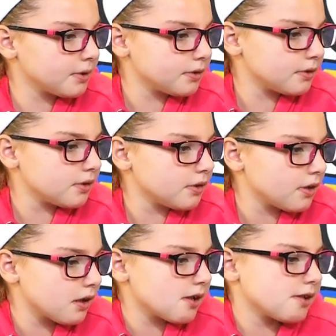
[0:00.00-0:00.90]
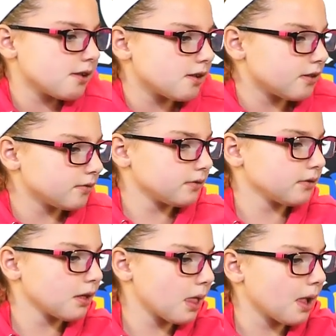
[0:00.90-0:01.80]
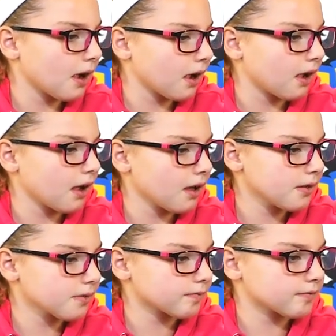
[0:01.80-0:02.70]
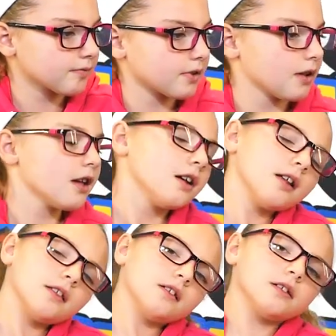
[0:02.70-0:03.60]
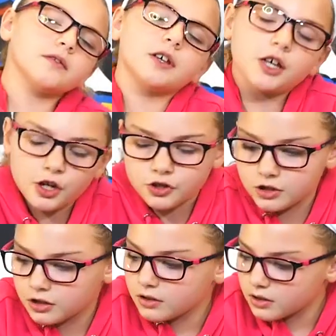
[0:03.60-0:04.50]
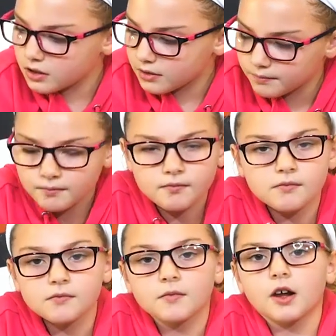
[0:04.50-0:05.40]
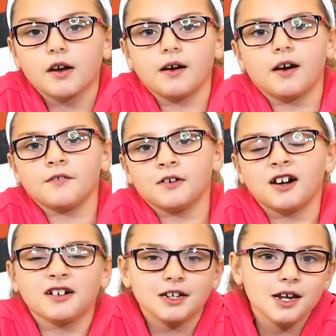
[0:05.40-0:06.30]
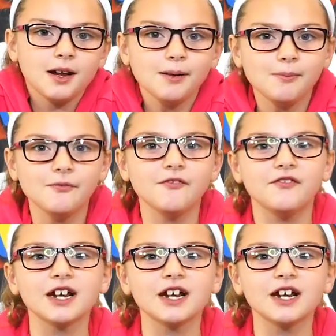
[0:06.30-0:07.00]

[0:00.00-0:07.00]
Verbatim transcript: and leave a comment down below. Uh-huh. And turn on your notifications, notifications, so you can be part of oh, Team, Team